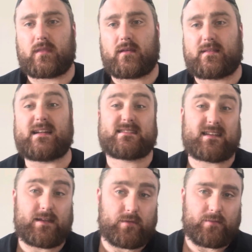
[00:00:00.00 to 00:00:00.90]
did
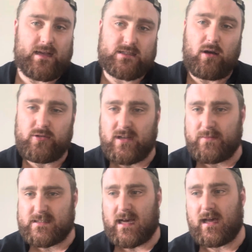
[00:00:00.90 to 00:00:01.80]
sleep the best. So I was a
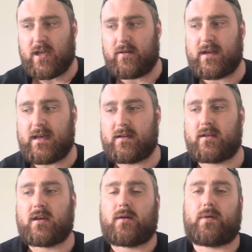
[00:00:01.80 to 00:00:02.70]
little bit tired going in,
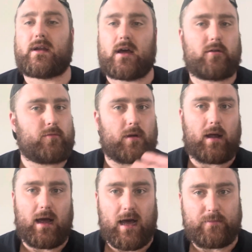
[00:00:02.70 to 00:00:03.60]
but you know,
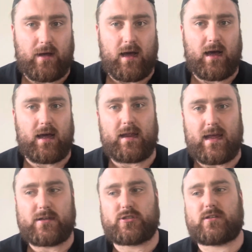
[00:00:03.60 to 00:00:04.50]
had my
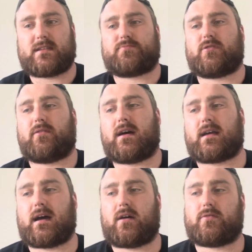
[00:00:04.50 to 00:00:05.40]
energy drinks,
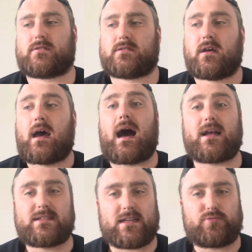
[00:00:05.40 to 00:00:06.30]
pre-workouts.
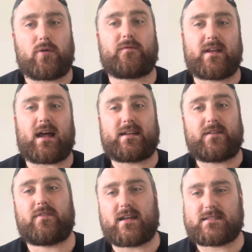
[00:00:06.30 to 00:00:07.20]
Actually, there's one thing that I
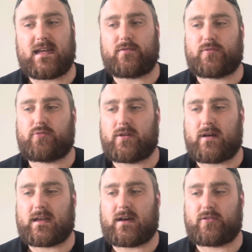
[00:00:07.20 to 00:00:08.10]
did forget to take was
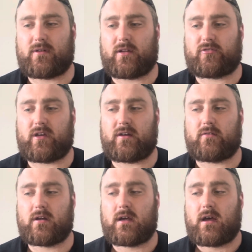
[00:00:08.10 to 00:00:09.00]
pre-workout as well.
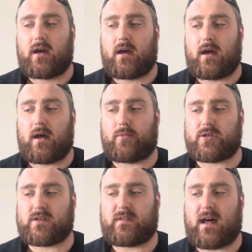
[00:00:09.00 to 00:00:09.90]
So I'm not
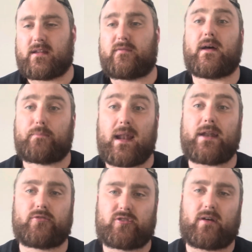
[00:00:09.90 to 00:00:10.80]
sure if that had an effect.
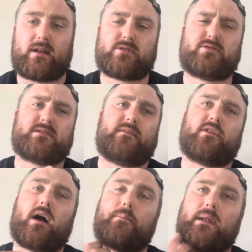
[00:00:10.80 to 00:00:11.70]
I shouldn't say
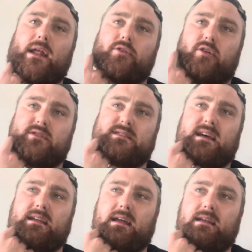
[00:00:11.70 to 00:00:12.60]
forgot. I planned not to
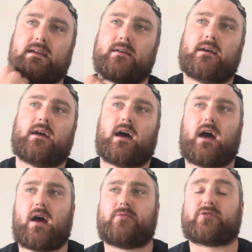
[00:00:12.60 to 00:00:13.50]
take any
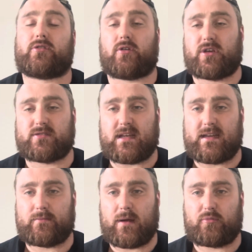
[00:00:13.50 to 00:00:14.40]
because I'd not used
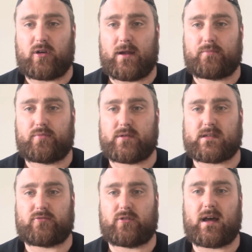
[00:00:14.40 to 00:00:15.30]
any in my prep because
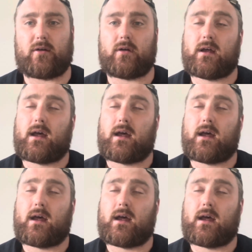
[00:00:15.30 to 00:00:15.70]
I'd run out.